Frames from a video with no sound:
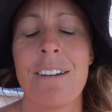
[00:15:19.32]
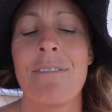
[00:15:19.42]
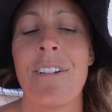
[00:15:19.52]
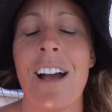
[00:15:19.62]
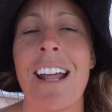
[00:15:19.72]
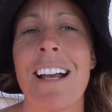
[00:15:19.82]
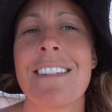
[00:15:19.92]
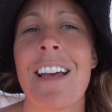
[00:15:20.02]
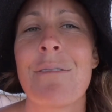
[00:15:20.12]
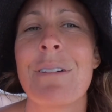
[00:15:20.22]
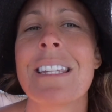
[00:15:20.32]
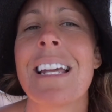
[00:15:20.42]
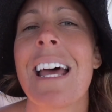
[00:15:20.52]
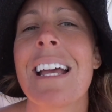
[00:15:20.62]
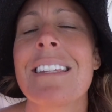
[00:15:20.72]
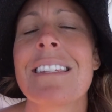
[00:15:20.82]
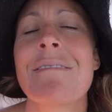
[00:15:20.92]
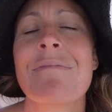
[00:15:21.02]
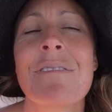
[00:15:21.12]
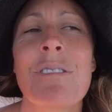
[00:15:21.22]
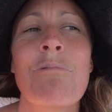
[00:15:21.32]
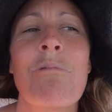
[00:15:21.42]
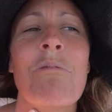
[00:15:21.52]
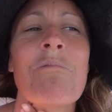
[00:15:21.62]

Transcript: right outside the Whitsundays. or